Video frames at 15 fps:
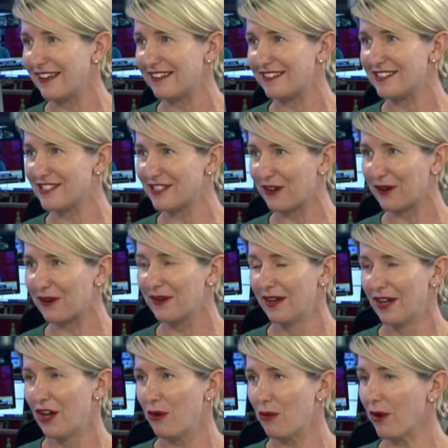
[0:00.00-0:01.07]
And so
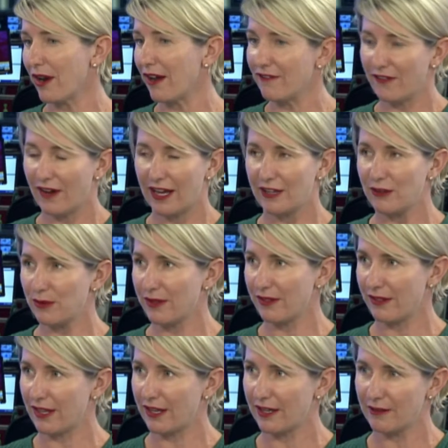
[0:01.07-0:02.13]
what I find with
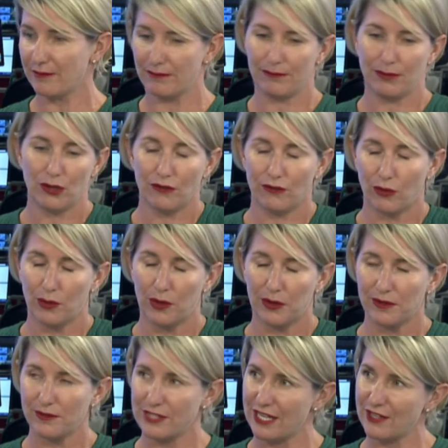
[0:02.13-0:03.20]
the beautiful world
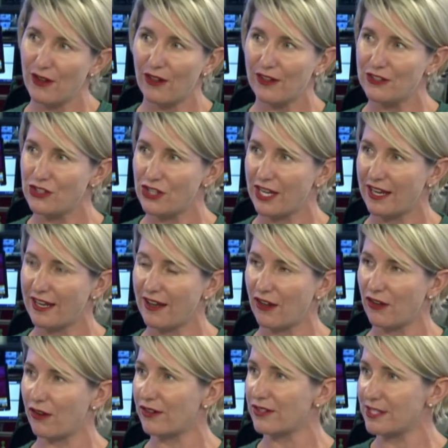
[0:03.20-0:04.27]
of technology, a
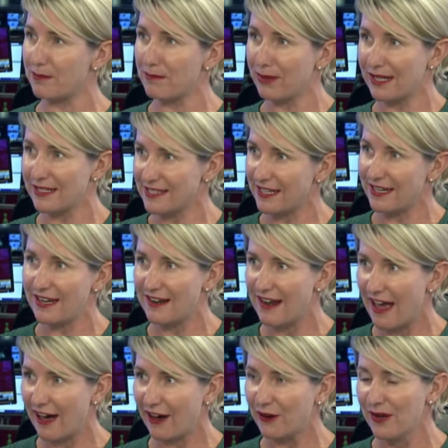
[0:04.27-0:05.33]
lot of simplicity
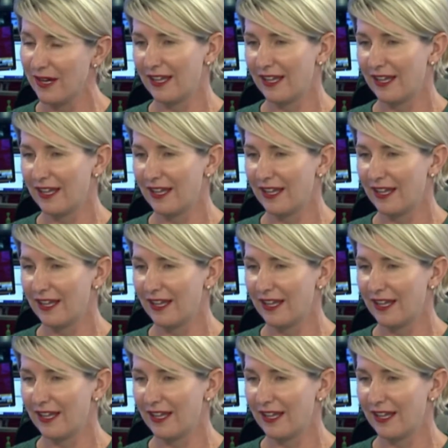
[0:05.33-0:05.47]
now,